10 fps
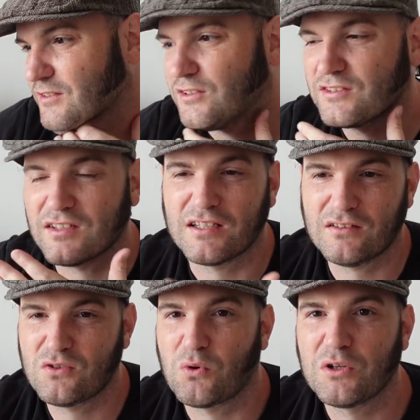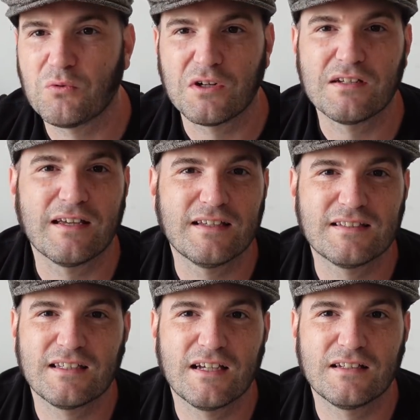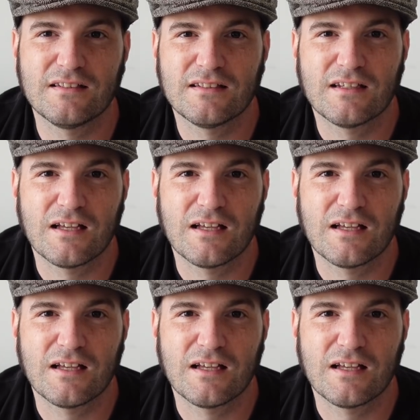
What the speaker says: it looks like 21 days again.